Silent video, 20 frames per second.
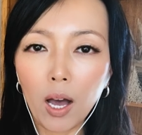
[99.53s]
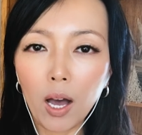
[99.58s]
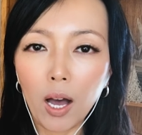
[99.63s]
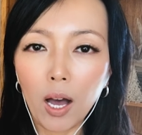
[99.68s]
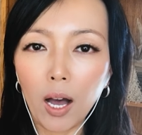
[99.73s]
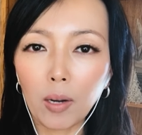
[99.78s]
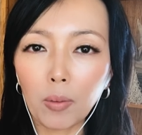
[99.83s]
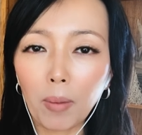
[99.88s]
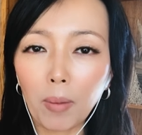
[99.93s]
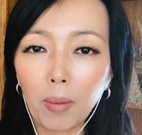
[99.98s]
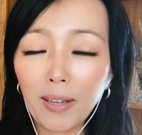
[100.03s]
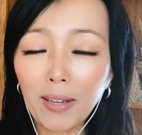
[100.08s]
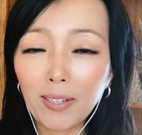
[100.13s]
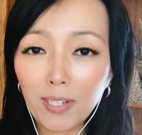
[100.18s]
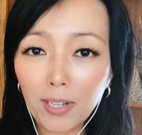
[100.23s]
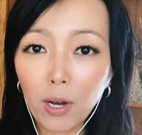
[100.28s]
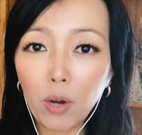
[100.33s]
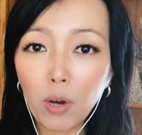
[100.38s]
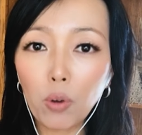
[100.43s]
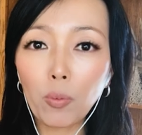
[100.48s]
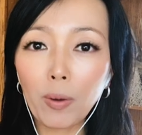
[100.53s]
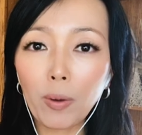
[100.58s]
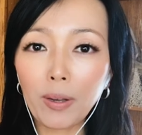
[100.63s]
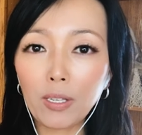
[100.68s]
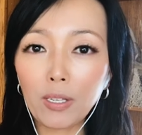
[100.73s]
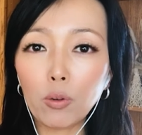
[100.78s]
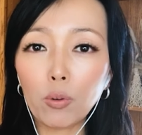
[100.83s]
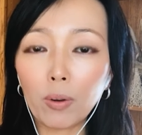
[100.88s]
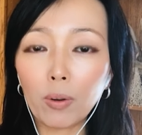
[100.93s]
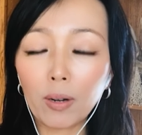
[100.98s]
I know when
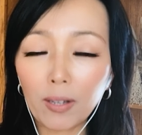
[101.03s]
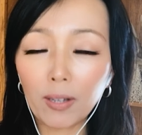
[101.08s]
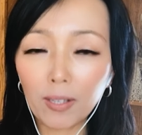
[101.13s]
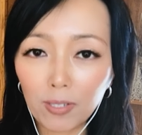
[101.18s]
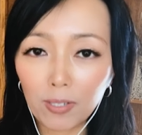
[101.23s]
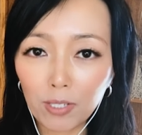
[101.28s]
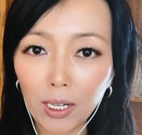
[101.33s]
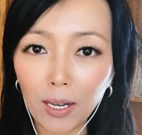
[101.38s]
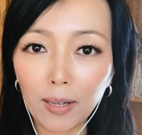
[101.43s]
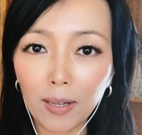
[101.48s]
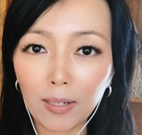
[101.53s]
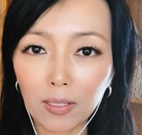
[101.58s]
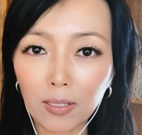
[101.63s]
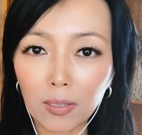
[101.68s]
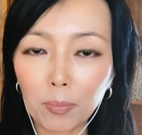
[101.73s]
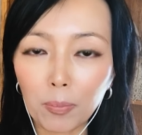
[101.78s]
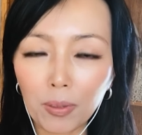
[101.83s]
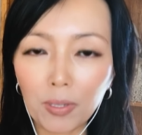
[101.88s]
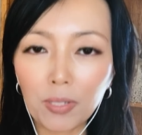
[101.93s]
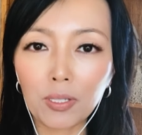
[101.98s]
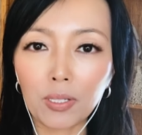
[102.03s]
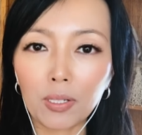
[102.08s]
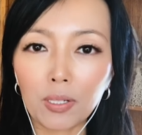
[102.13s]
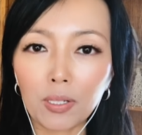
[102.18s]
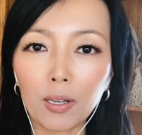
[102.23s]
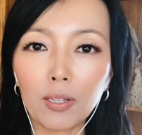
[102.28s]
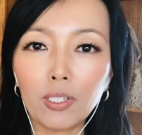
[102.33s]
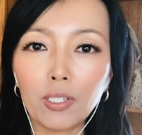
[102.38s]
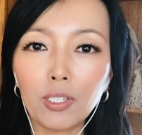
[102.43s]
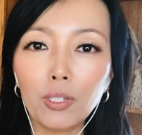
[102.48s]
you were in China's
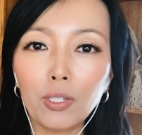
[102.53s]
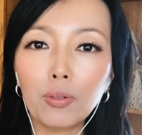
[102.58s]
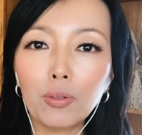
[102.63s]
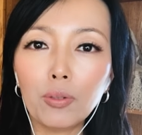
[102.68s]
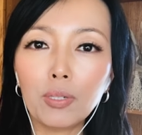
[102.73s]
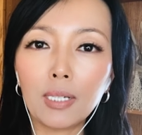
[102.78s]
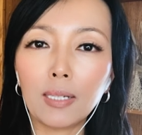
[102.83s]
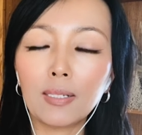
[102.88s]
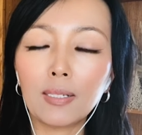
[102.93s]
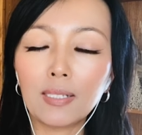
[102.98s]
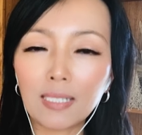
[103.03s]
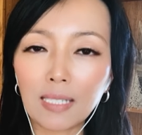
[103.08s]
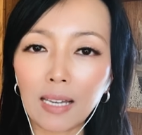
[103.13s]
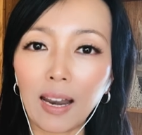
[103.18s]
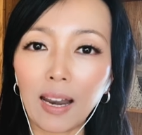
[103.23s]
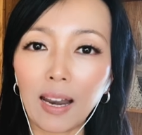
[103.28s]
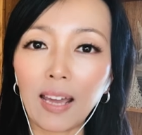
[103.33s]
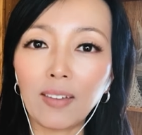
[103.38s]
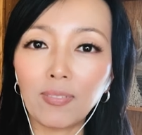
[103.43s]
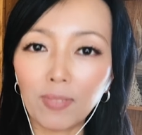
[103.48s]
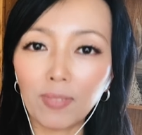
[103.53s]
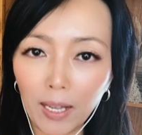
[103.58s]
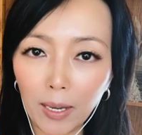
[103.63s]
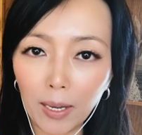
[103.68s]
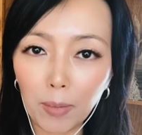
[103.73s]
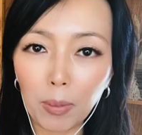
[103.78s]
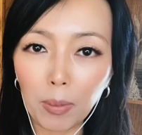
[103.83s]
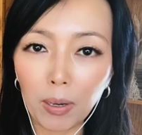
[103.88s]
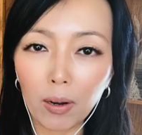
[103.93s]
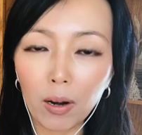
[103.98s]
prison, you did slave
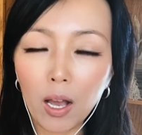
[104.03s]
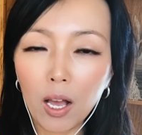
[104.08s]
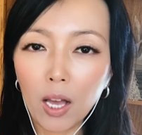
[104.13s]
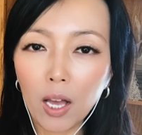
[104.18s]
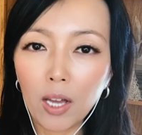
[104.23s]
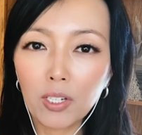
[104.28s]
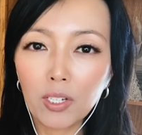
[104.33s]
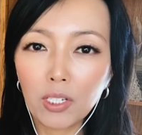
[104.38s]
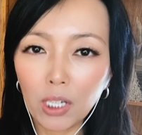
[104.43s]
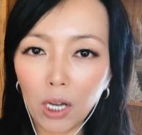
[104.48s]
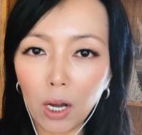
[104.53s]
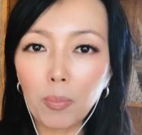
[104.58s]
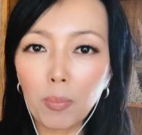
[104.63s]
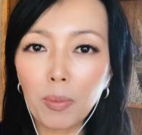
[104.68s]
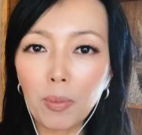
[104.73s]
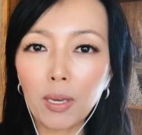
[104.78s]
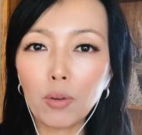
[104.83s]
labor. Tell me